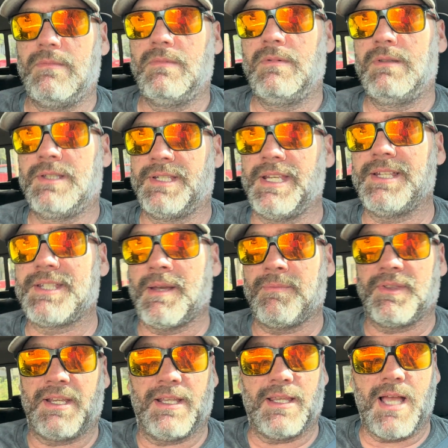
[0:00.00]
see
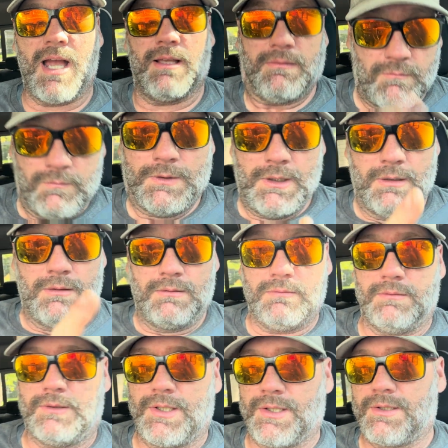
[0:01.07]
something and not
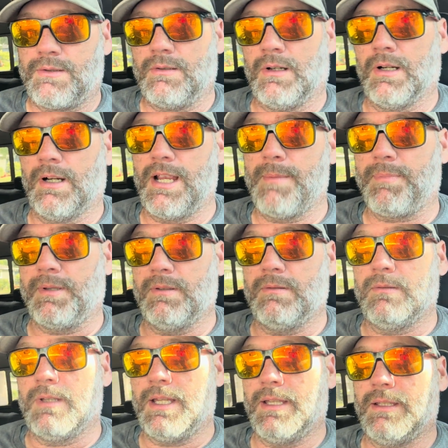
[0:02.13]
just hurry up
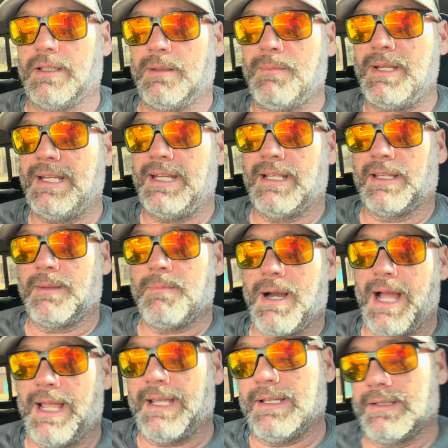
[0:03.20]
and immediately
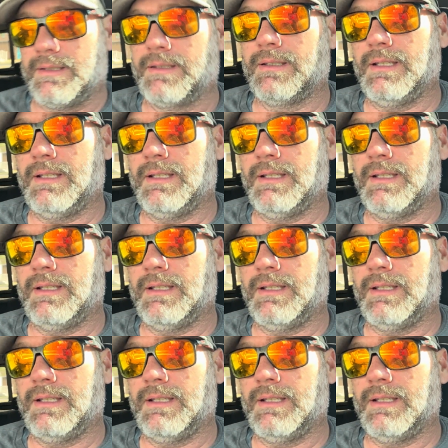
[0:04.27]
buy it.